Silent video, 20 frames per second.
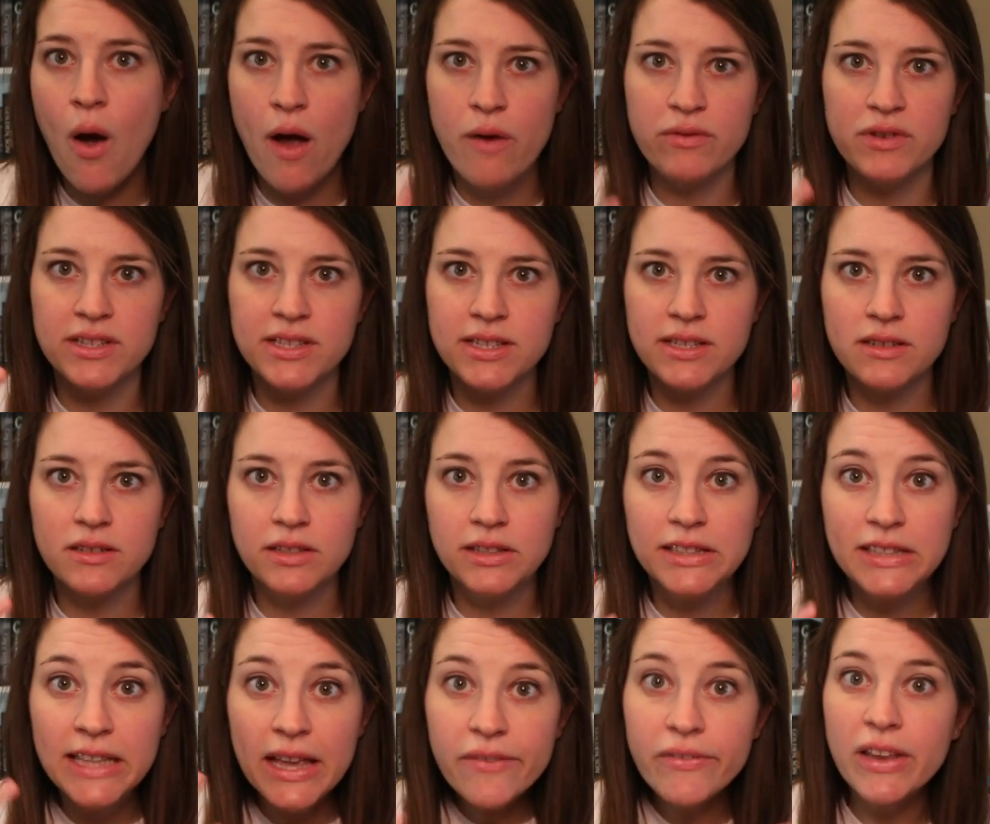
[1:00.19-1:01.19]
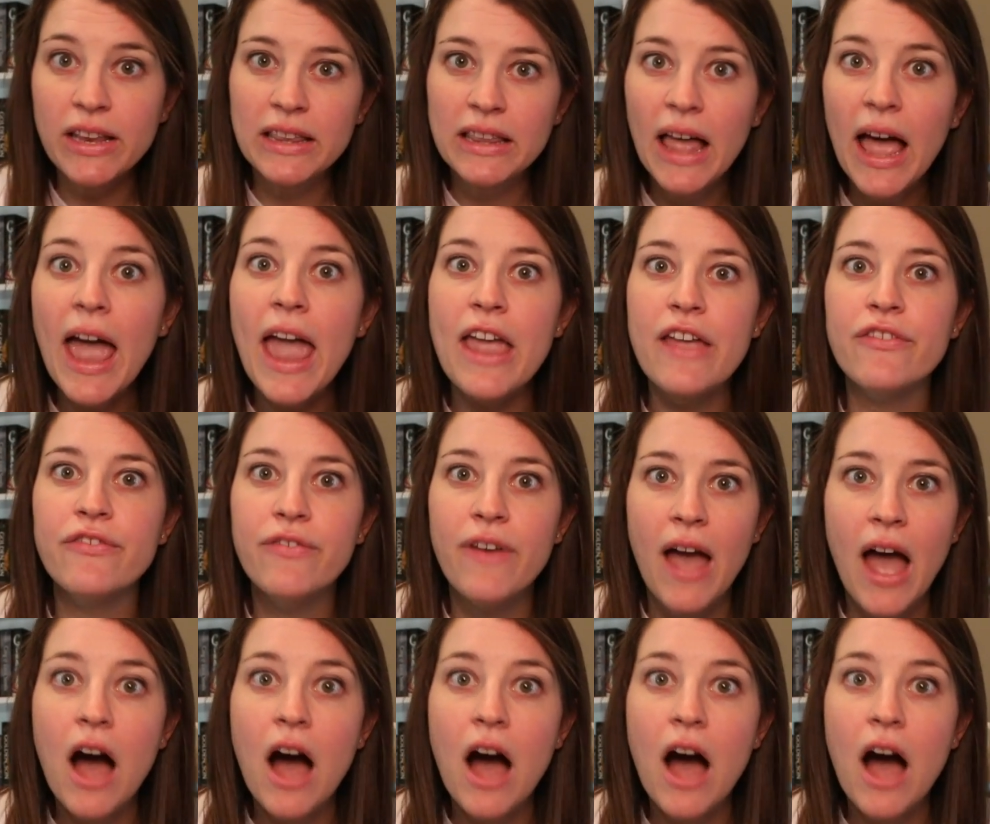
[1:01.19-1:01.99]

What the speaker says: I was living life